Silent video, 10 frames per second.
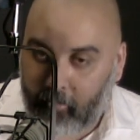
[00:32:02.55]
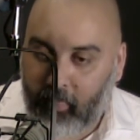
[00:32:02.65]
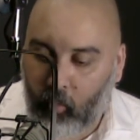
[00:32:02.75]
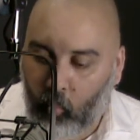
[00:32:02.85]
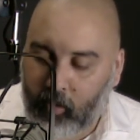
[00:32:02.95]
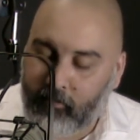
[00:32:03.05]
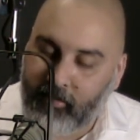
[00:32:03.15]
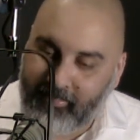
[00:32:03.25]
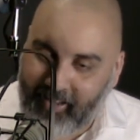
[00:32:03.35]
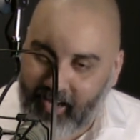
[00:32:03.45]
One of the
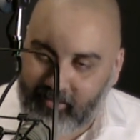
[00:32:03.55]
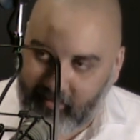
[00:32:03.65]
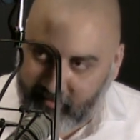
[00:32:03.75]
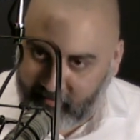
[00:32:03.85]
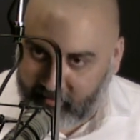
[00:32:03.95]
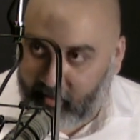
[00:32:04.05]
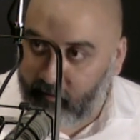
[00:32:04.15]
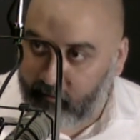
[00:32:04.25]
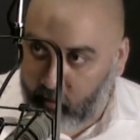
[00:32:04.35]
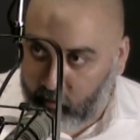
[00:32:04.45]
tactics that
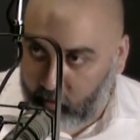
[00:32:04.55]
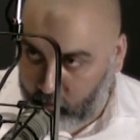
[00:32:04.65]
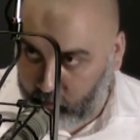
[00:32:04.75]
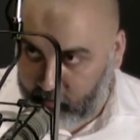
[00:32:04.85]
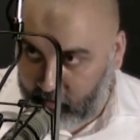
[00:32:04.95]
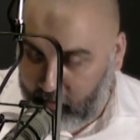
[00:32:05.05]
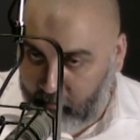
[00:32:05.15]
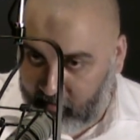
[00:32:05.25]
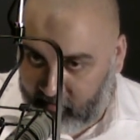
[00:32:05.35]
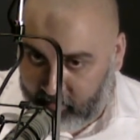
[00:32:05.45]
I've learned over time
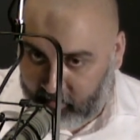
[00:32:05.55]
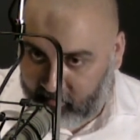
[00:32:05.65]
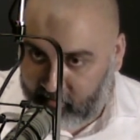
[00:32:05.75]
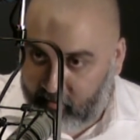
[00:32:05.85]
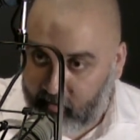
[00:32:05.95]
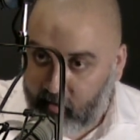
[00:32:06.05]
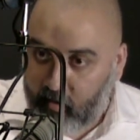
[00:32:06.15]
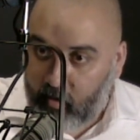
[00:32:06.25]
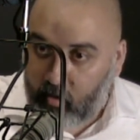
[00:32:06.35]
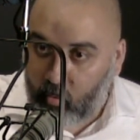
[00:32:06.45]
is this:
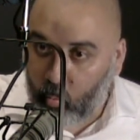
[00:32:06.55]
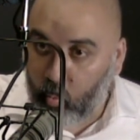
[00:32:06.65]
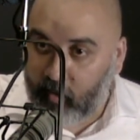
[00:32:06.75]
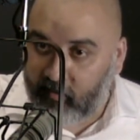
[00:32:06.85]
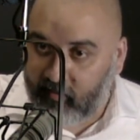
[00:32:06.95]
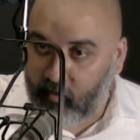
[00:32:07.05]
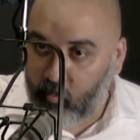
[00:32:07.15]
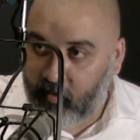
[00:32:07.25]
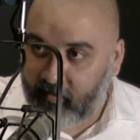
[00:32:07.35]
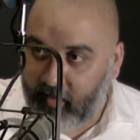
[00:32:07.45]
when
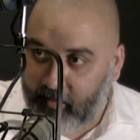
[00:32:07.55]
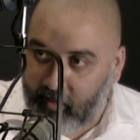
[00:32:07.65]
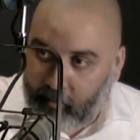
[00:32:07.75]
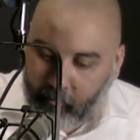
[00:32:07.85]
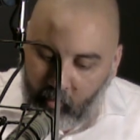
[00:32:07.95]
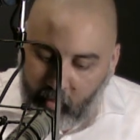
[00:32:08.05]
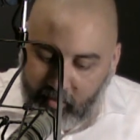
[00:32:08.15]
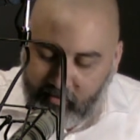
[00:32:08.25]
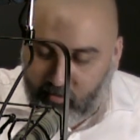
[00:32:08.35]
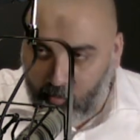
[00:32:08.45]
someone's at that
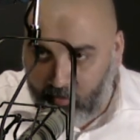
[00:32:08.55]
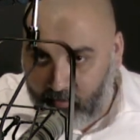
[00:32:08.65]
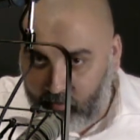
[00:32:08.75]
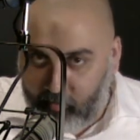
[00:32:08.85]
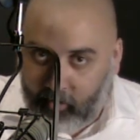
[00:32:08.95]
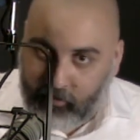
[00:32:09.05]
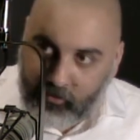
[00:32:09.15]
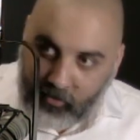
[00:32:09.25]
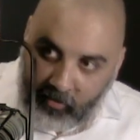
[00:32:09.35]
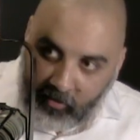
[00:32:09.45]
point to where they're not
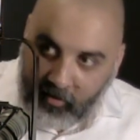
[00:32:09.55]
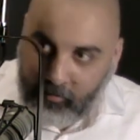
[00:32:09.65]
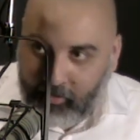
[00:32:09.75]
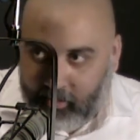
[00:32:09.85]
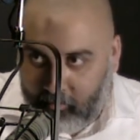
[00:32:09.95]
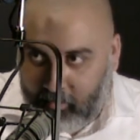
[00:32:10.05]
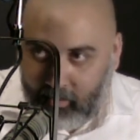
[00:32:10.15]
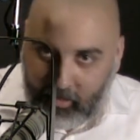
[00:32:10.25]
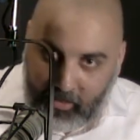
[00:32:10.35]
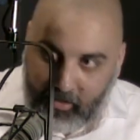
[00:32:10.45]
sure, maybe
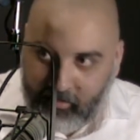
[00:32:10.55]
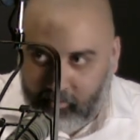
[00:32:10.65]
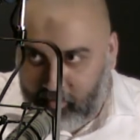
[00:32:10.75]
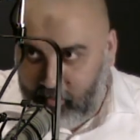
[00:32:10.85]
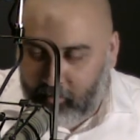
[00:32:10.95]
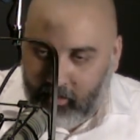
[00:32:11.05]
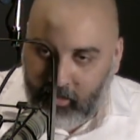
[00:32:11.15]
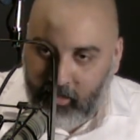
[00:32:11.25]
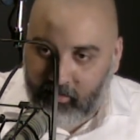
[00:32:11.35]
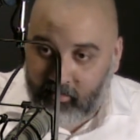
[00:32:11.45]

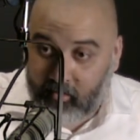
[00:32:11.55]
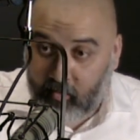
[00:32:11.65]
yes,